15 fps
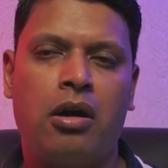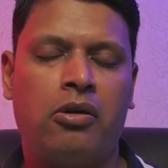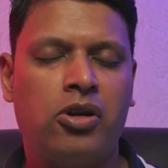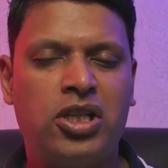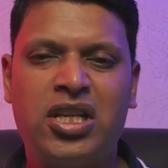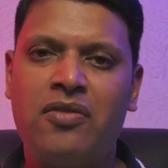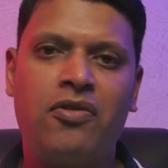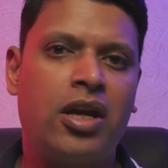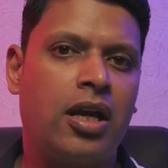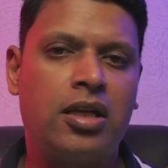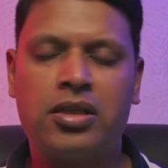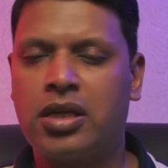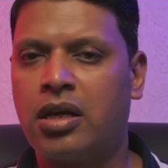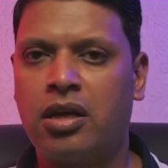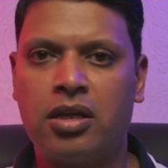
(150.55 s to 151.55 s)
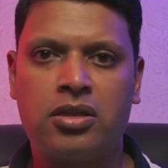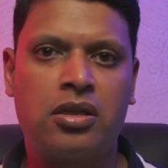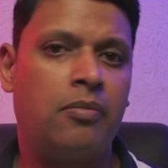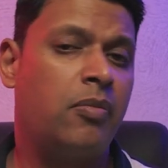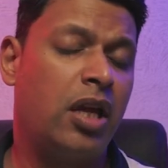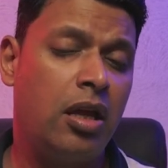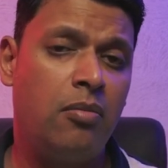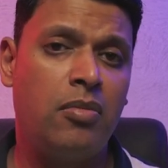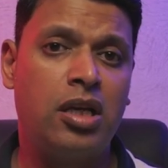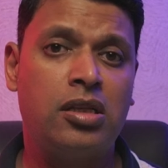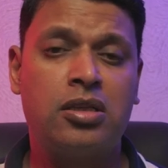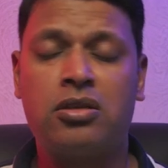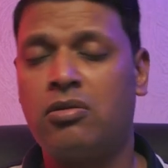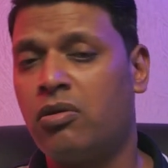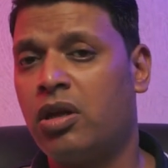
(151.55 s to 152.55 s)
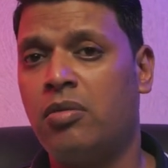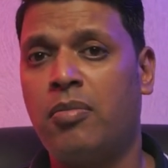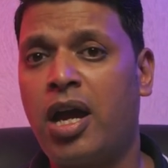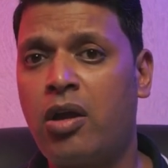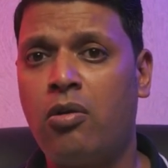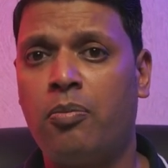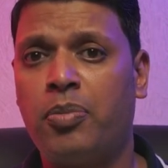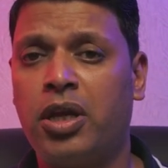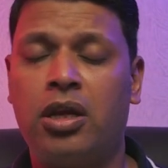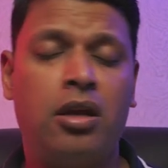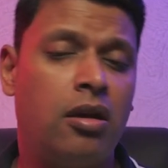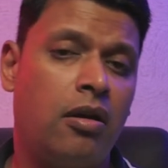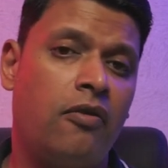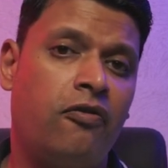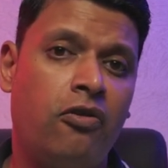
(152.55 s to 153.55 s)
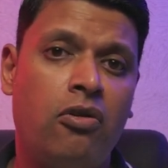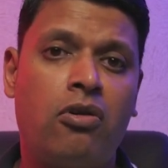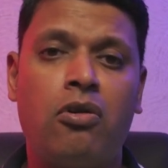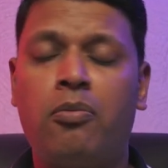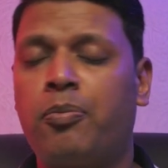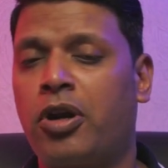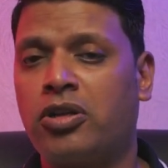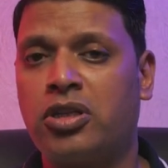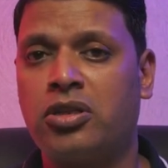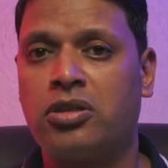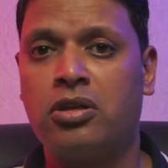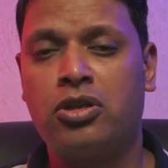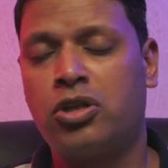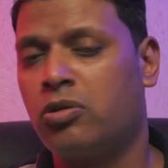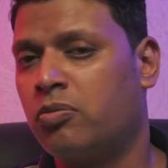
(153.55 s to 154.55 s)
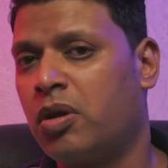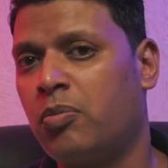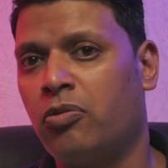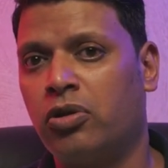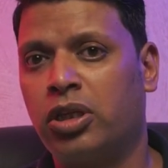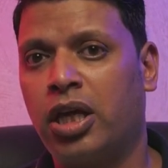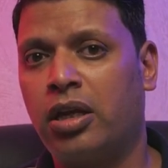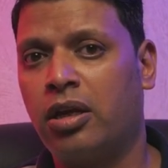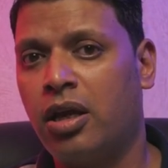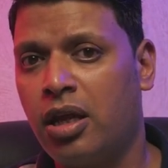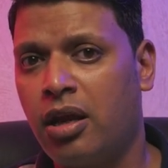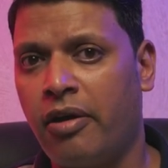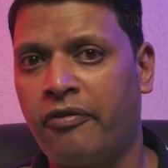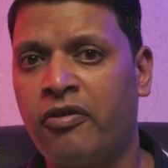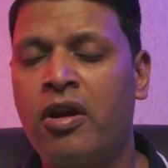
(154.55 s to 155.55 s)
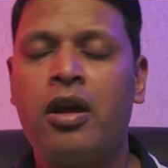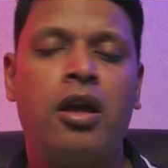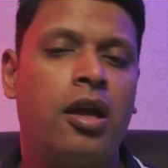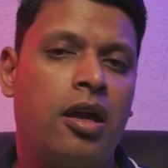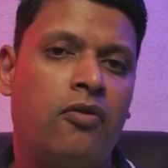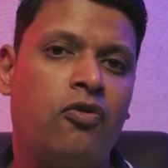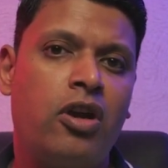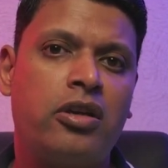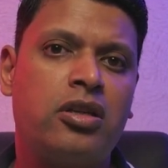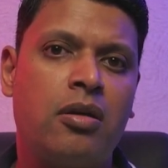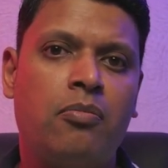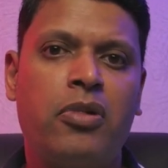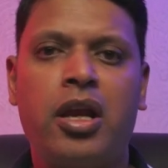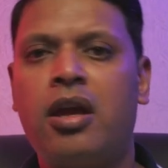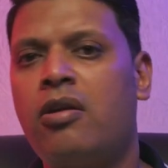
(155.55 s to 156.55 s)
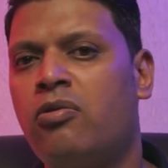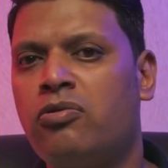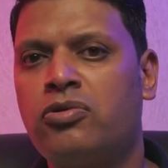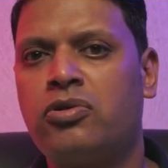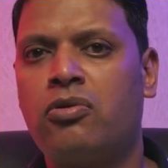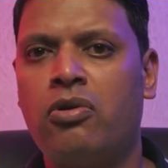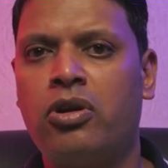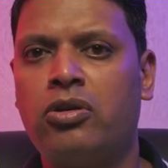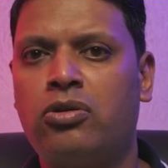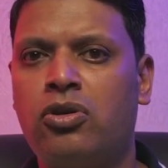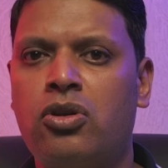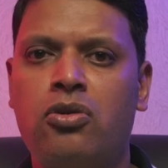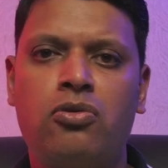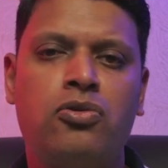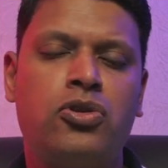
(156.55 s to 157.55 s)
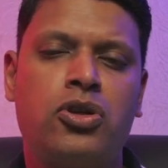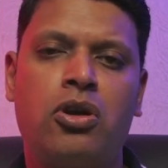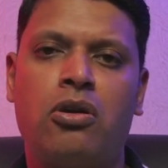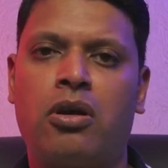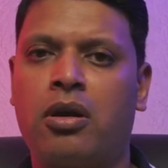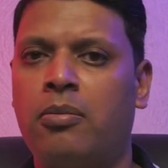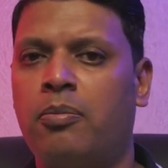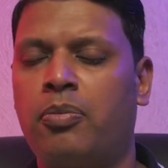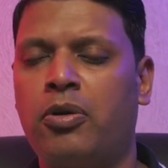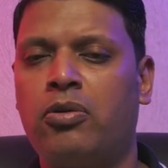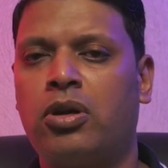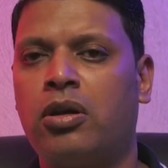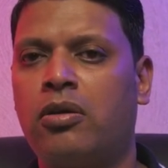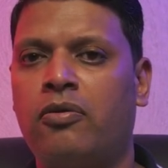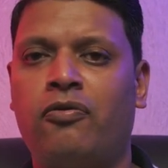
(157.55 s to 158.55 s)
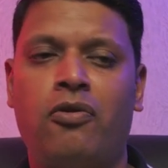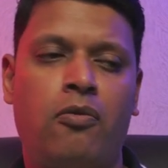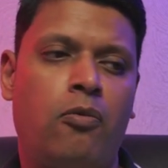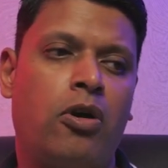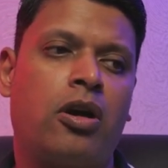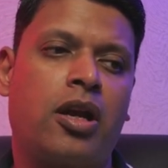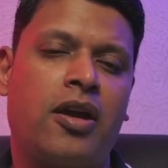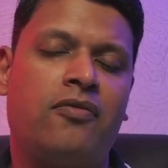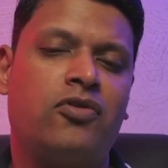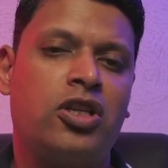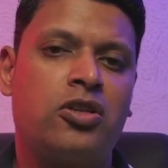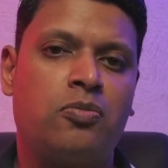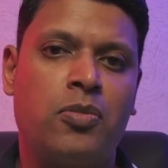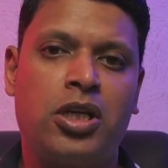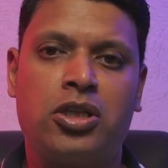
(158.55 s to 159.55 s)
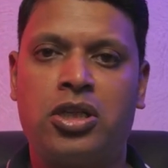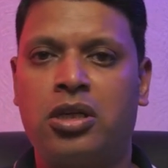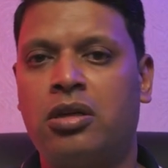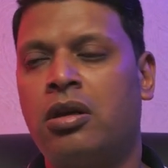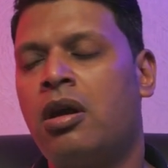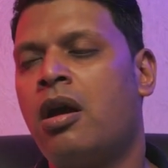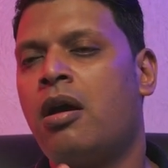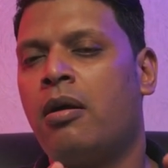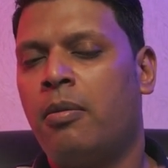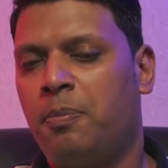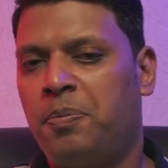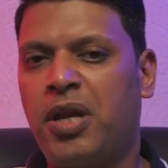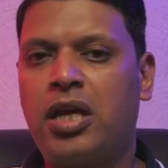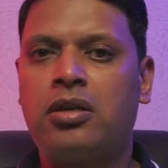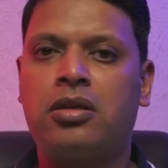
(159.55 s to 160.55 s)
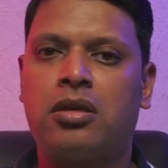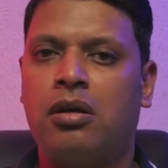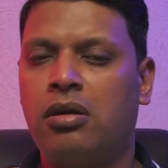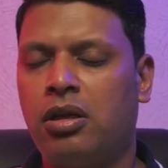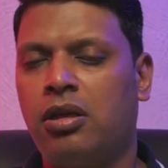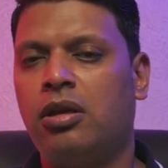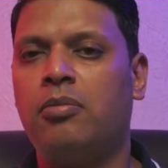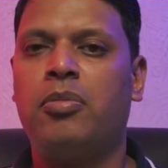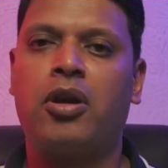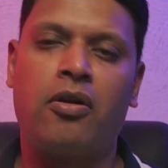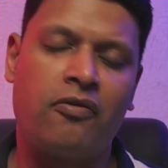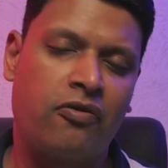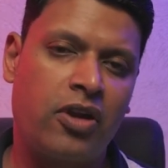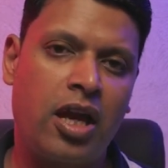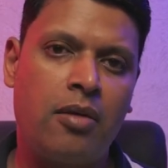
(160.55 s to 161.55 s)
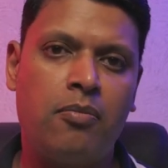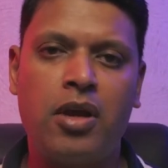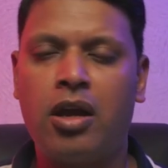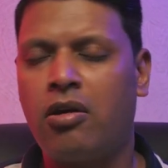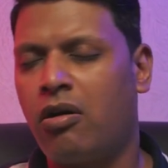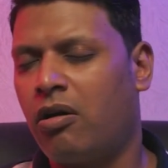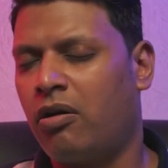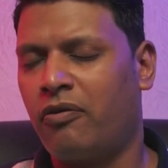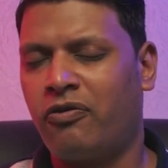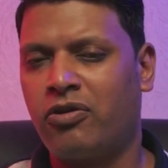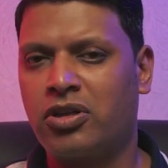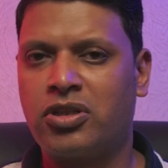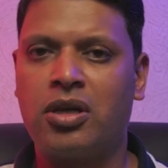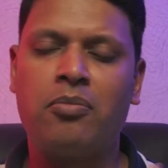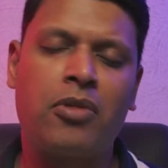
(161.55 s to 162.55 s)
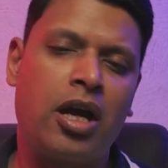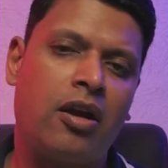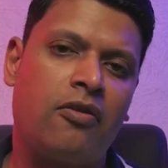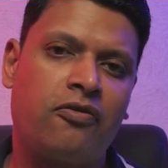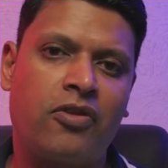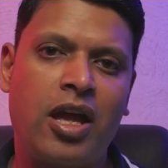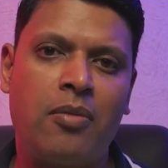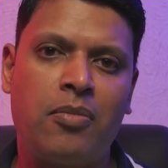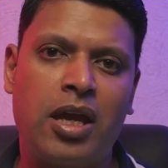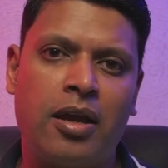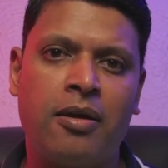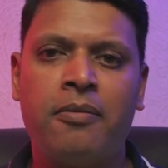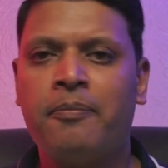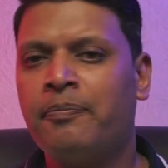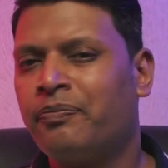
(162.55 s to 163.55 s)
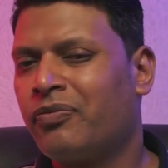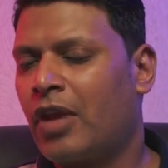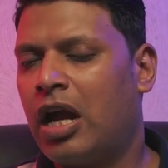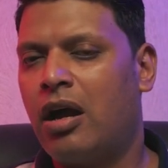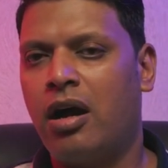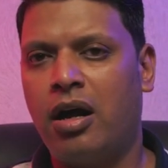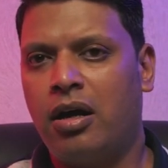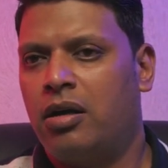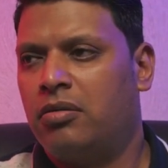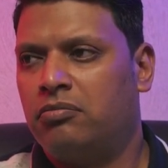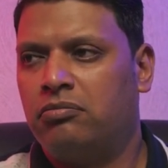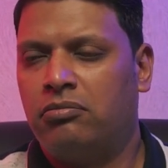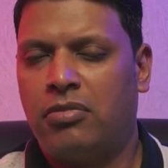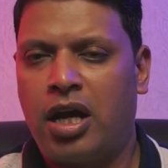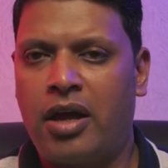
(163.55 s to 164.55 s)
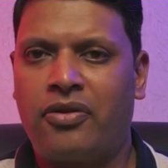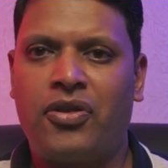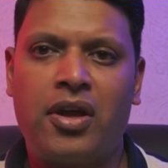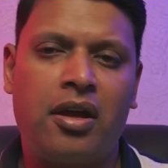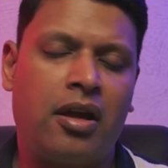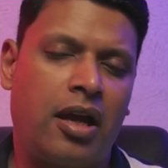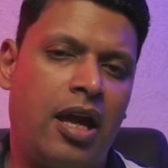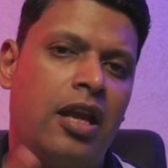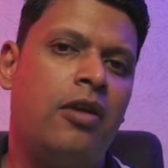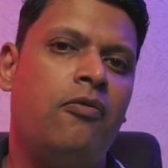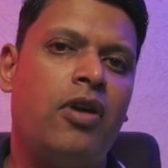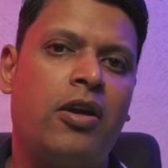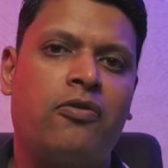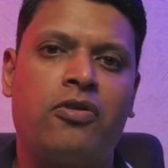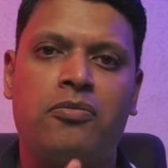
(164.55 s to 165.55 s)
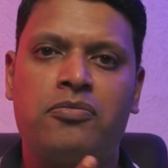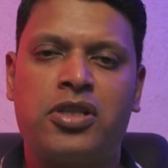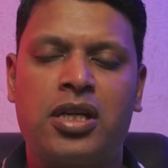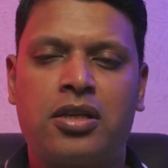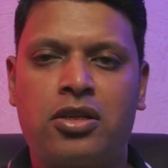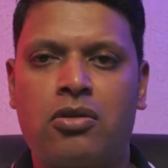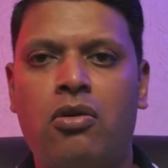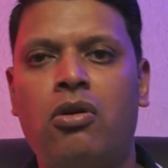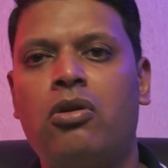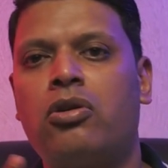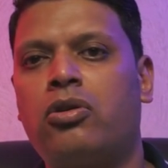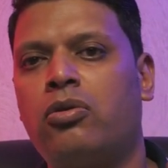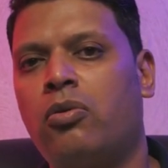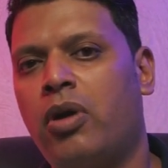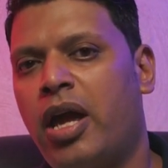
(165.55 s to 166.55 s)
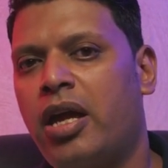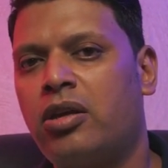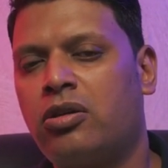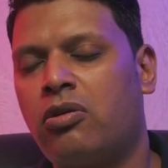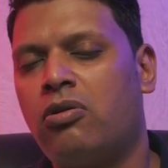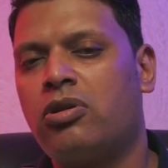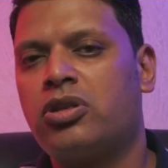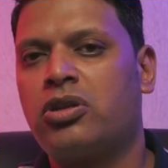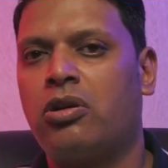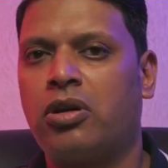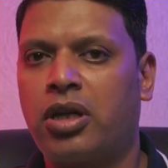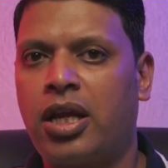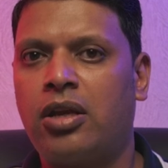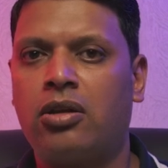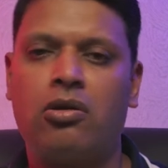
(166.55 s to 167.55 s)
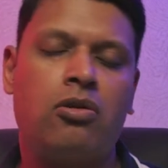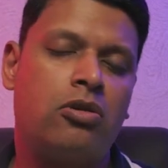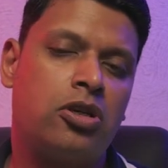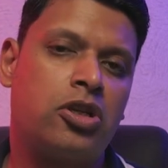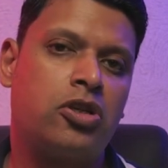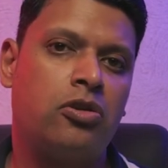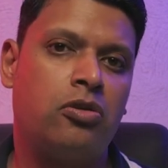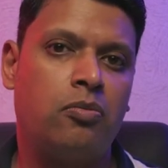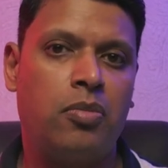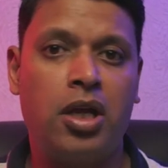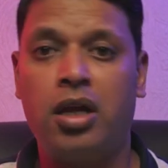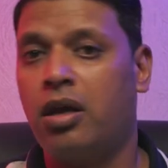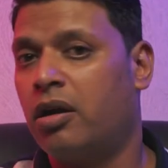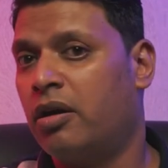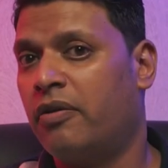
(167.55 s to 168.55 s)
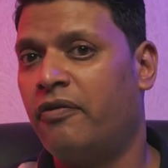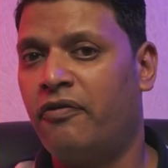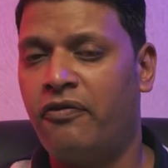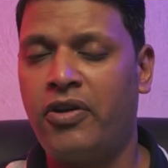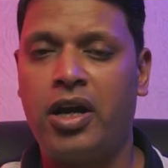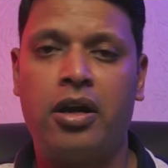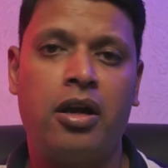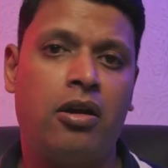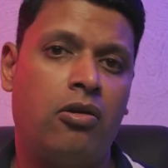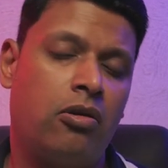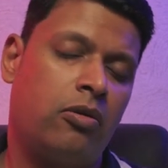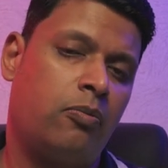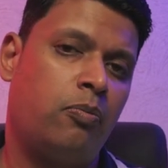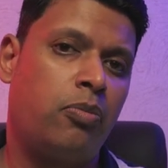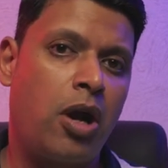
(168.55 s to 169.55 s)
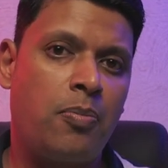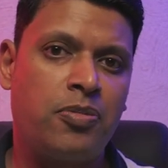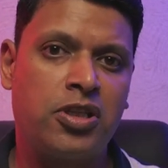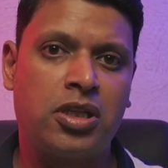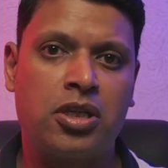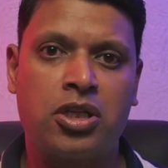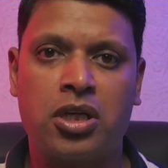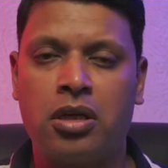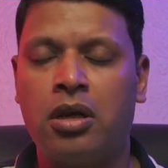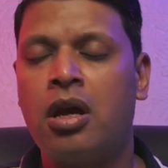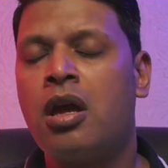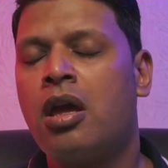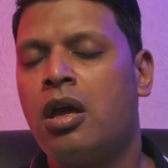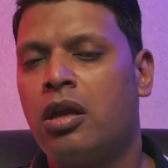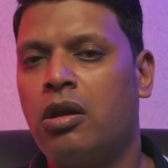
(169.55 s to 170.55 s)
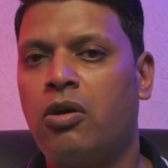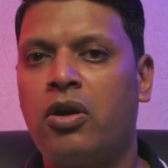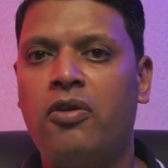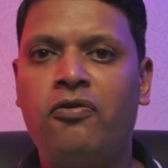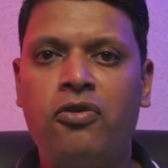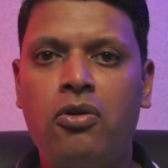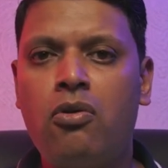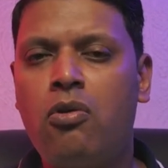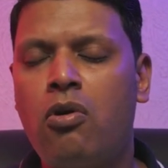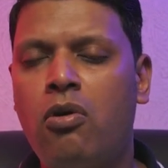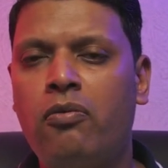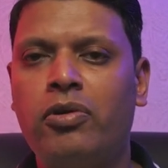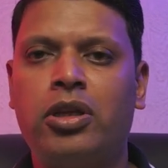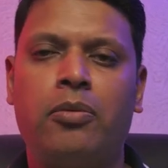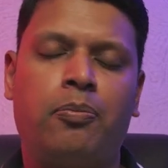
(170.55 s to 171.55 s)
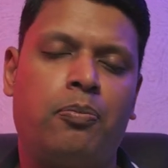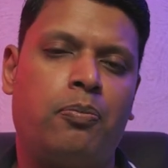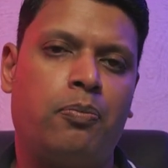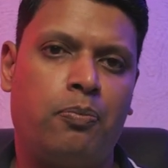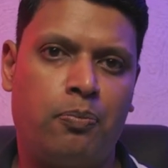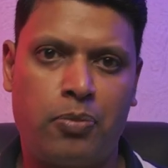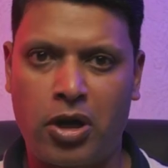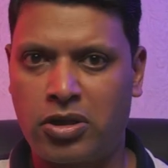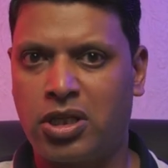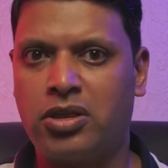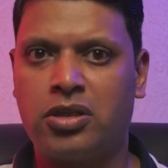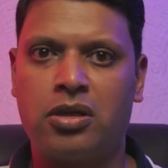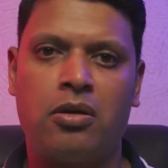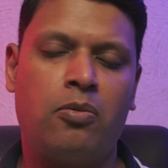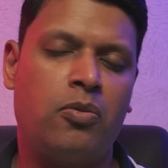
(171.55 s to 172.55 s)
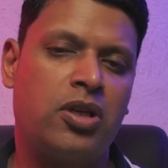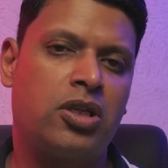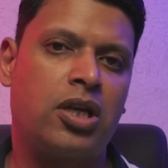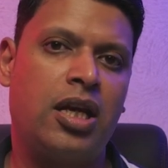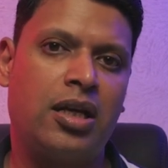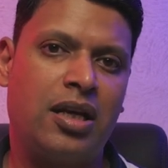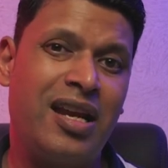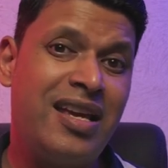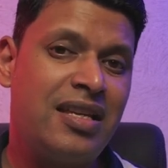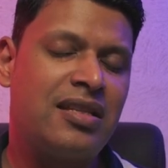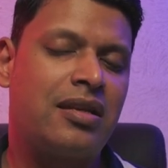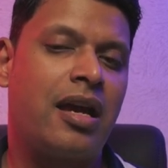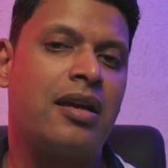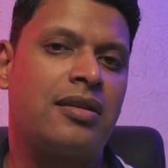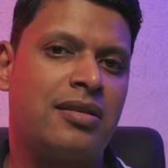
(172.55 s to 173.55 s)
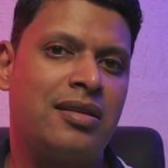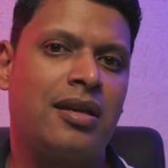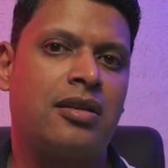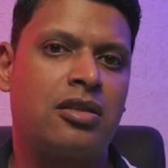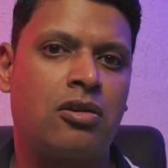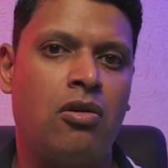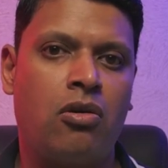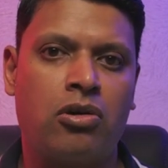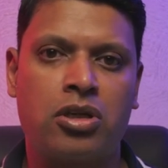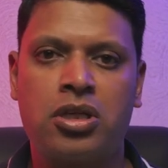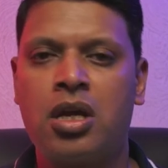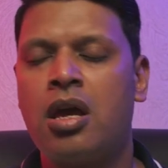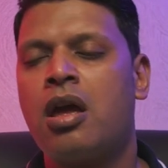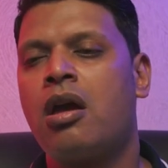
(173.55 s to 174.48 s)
receiving and sending some emails, so in my opinion, a 4-core processor should be more than enough. If you are somebody who's going to use your computer for what I've just mentioned, plus a little bit of gaming or for some kind of gaming, I think anywhere from 6 core to 8 cores or 10 cores should be a very good proposition. Now, if you go with a processor which at least has 6 cores